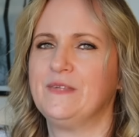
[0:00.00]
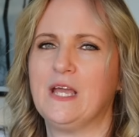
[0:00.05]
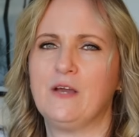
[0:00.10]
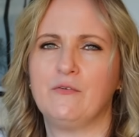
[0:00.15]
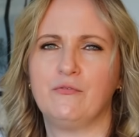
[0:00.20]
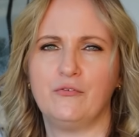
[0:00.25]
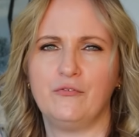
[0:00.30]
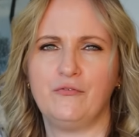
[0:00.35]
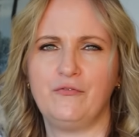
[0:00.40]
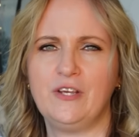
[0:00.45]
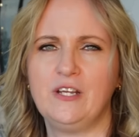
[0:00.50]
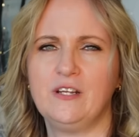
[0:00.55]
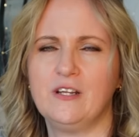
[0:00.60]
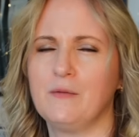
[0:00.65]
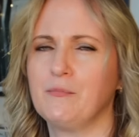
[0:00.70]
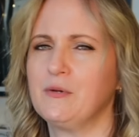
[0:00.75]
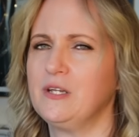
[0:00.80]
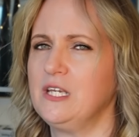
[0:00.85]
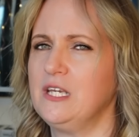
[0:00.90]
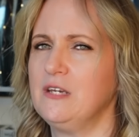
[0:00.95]
Now for fit,
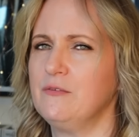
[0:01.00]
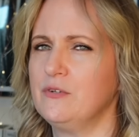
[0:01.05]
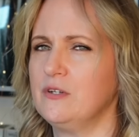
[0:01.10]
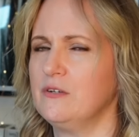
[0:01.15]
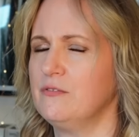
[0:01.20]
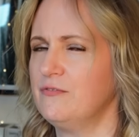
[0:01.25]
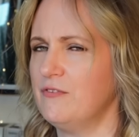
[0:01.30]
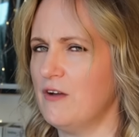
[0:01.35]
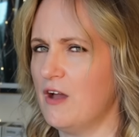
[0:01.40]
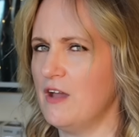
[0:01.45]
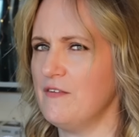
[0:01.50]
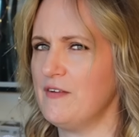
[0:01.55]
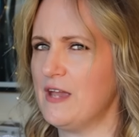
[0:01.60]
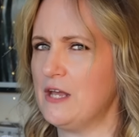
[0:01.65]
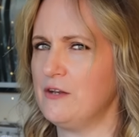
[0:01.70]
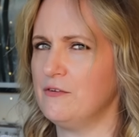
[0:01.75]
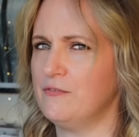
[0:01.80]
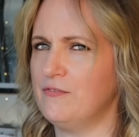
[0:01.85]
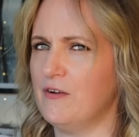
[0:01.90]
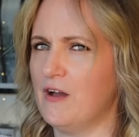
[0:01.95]
I'm going to give it a 5
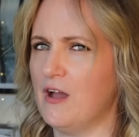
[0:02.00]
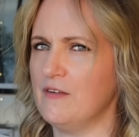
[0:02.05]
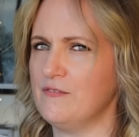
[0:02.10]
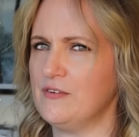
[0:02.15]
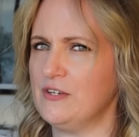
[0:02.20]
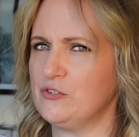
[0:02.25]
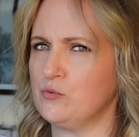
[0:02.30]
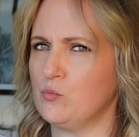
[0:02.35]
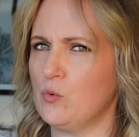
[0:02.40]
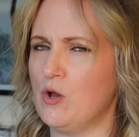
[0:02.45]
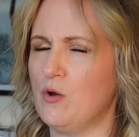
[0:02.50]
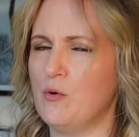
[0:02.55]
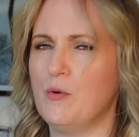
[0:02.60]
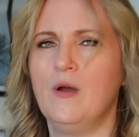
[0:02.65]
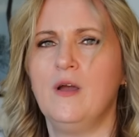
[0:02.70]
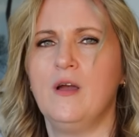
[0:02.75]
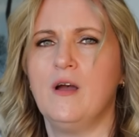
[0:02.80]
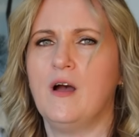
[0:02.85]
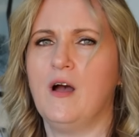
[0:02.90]
out of 5 as well.